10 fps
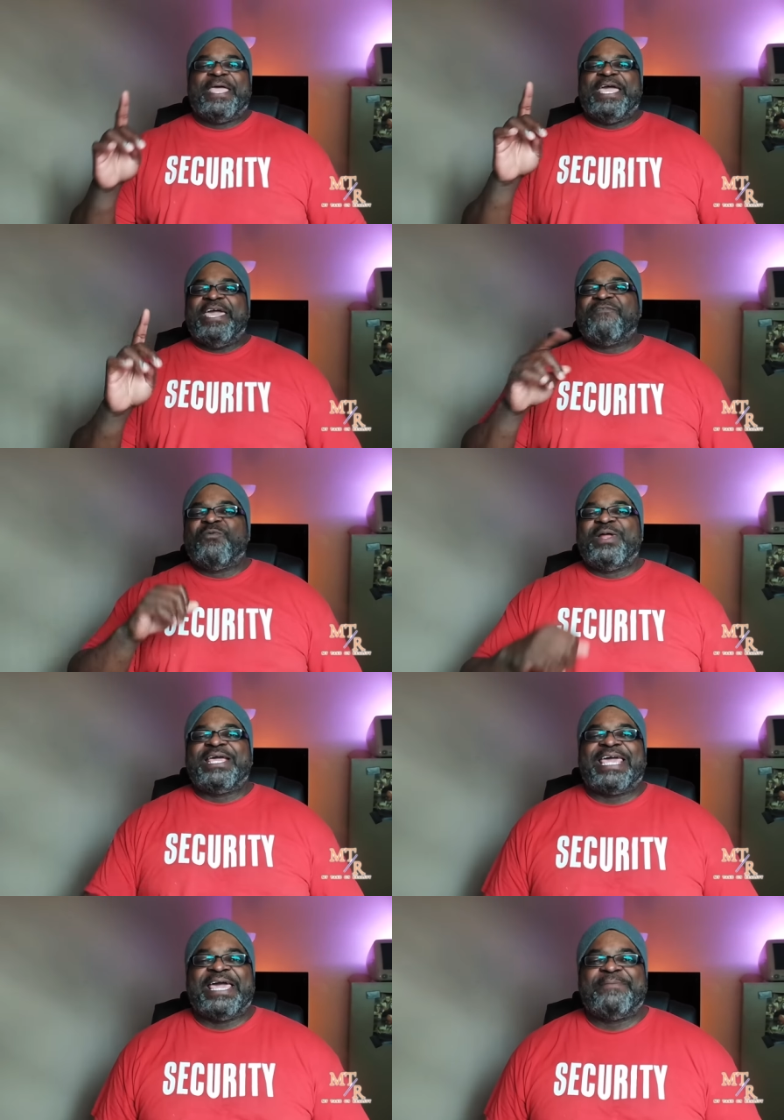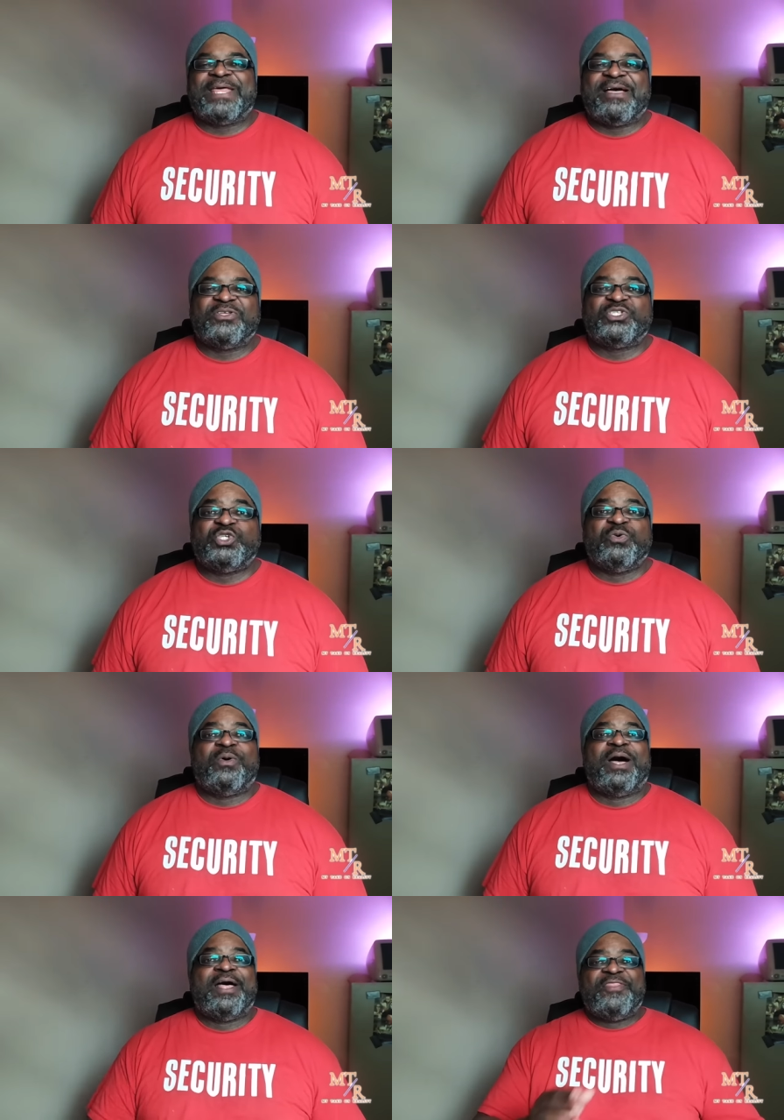Even when it came down
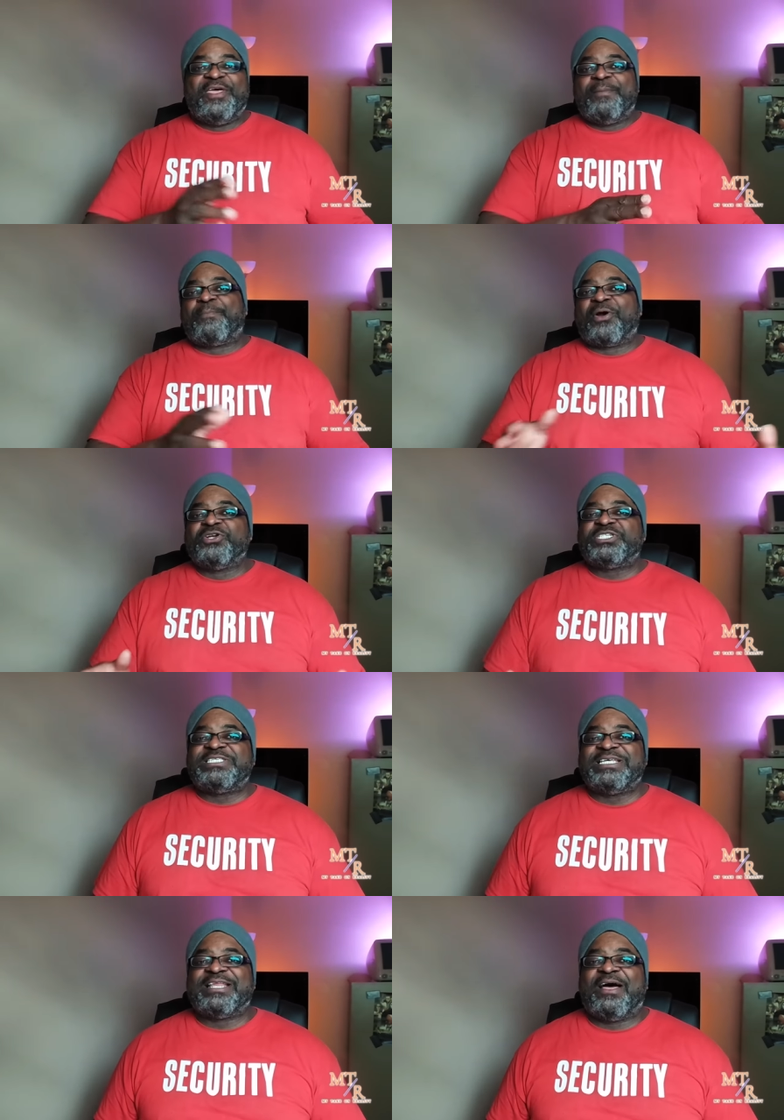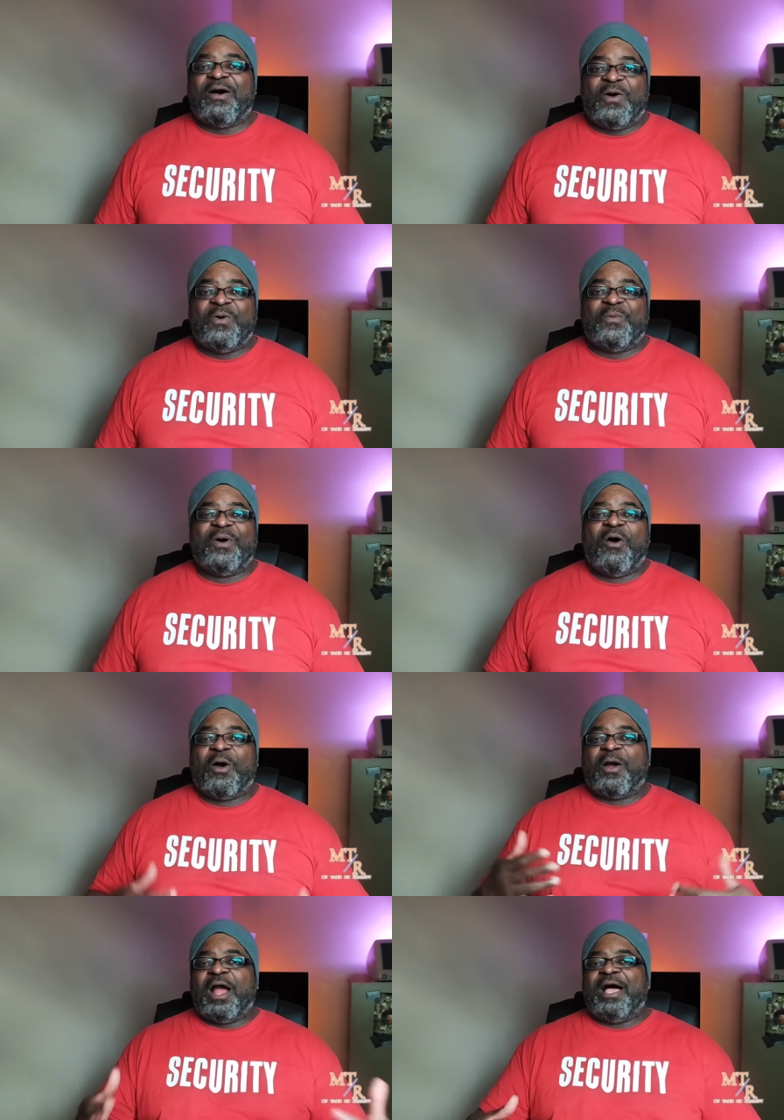to them purchasing the home
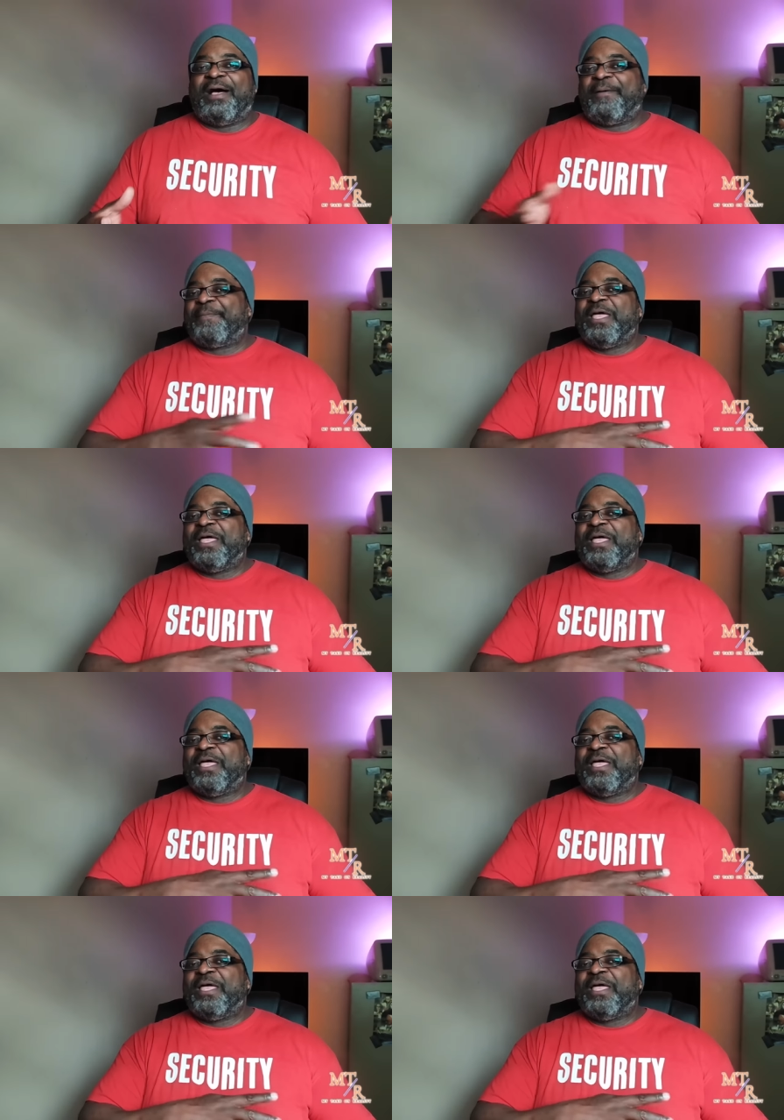or uh,